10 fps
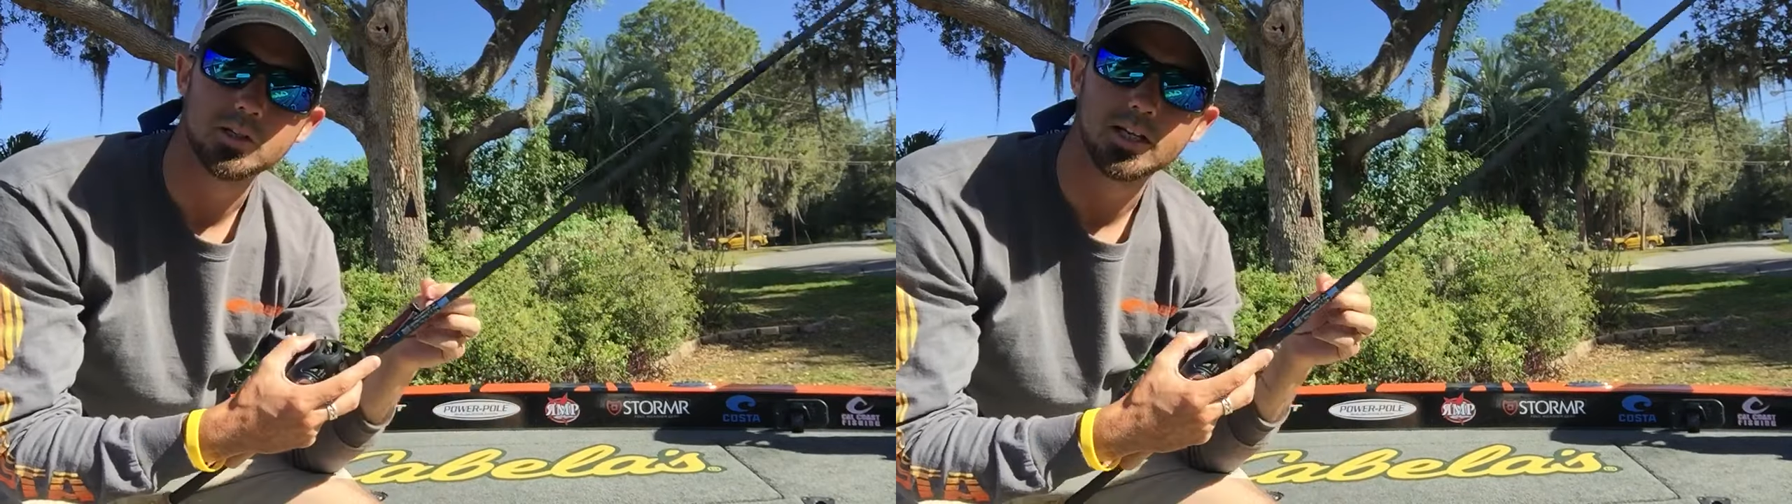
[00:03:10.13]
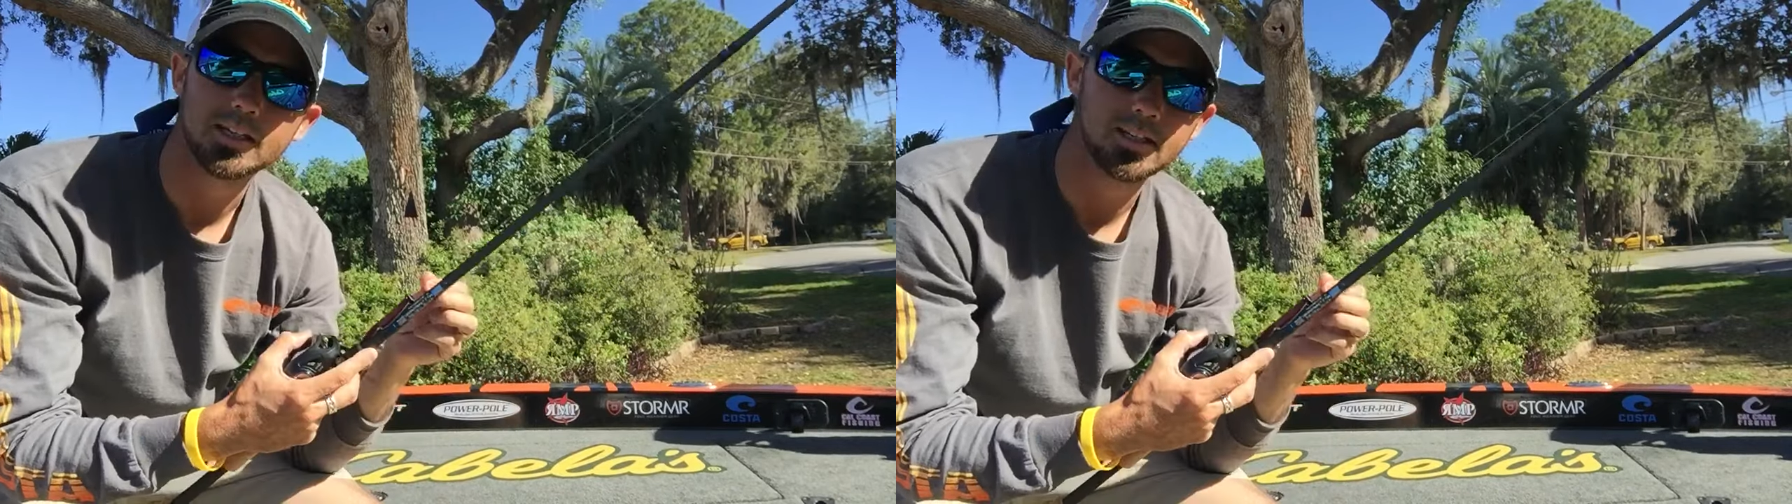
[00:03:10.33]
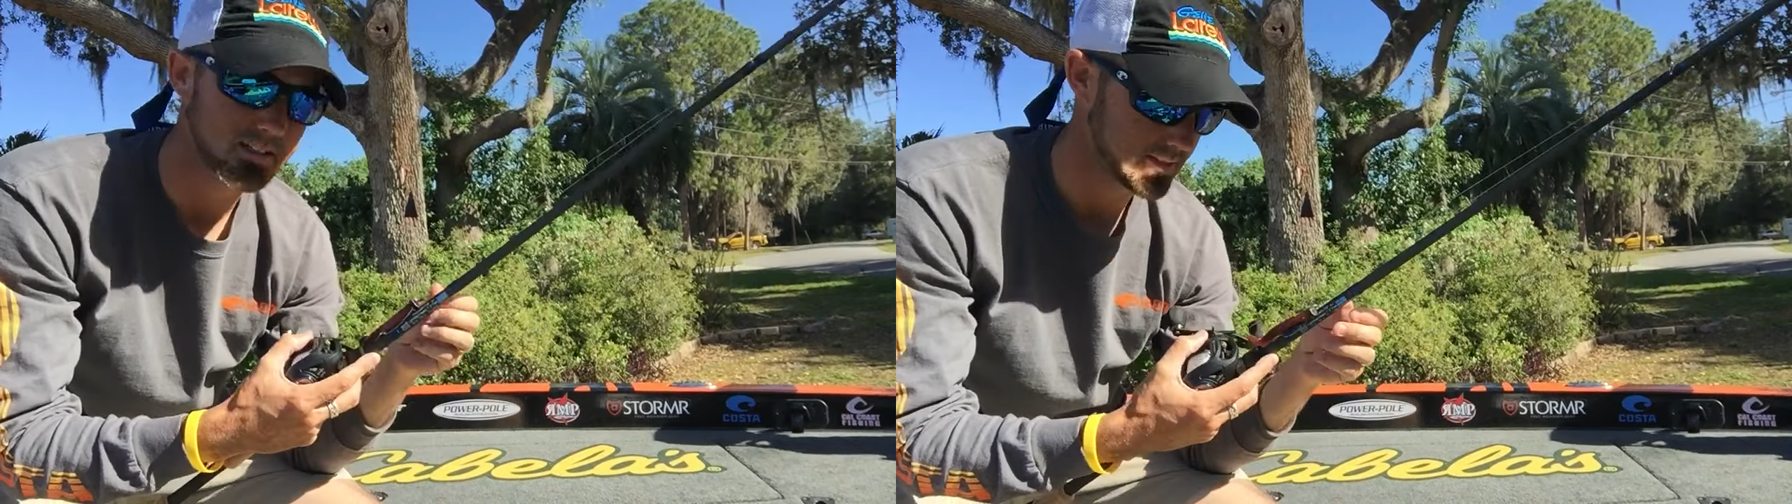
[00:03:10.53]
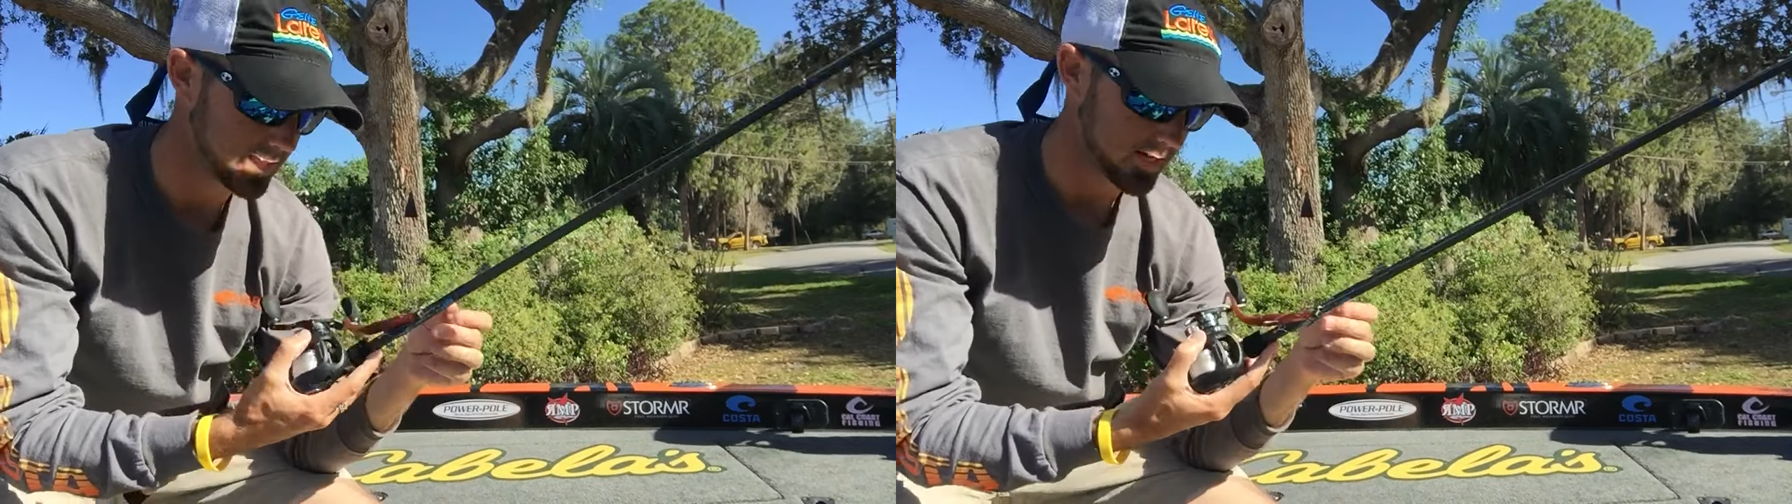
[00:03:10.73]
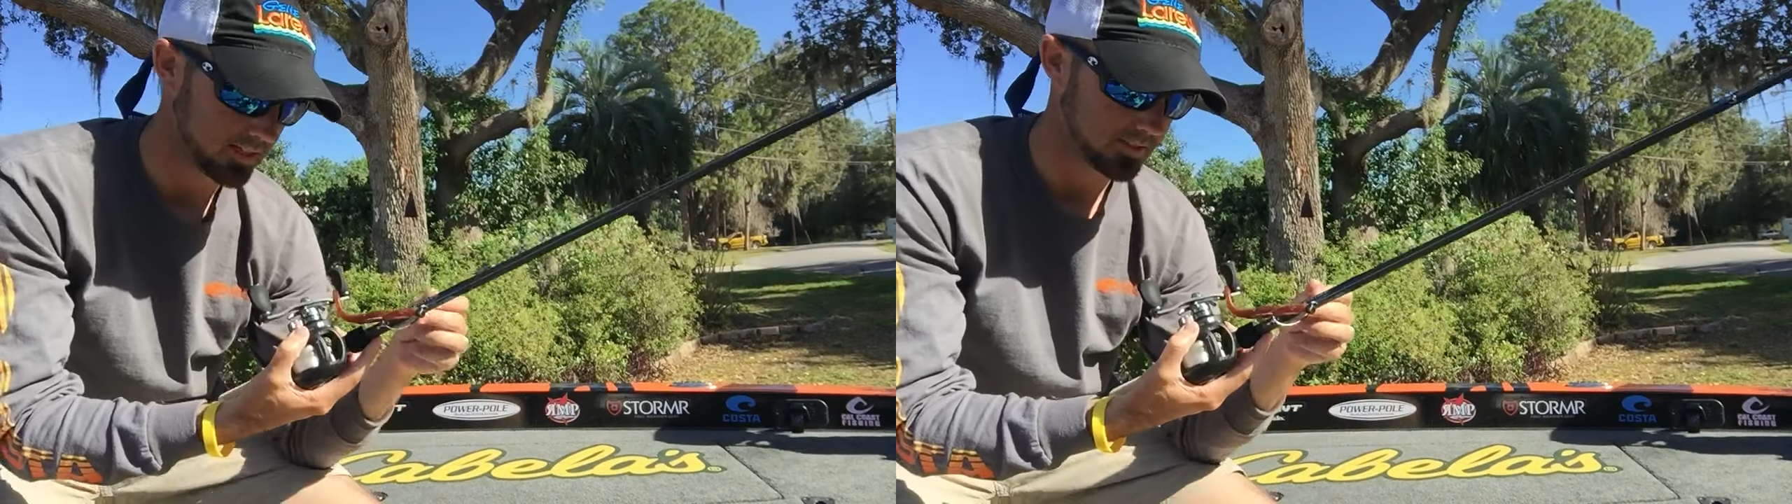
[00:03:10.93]
shaky head
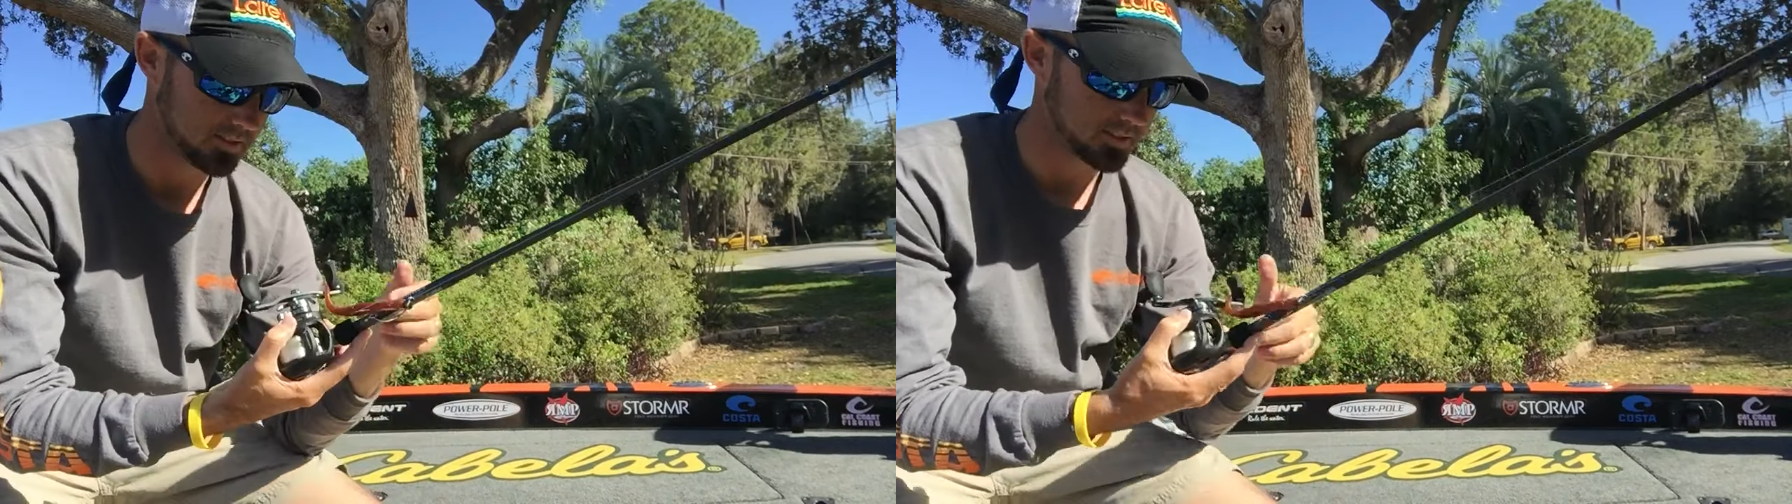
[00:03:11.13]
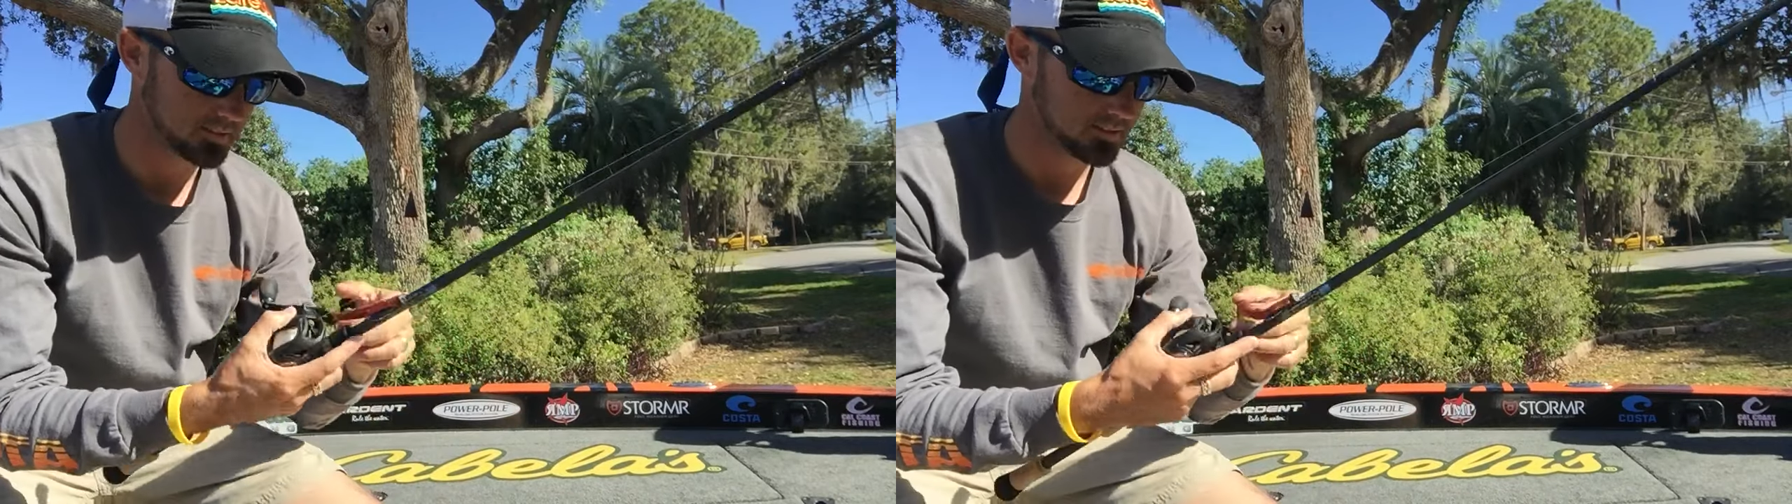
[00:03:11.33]
style hook.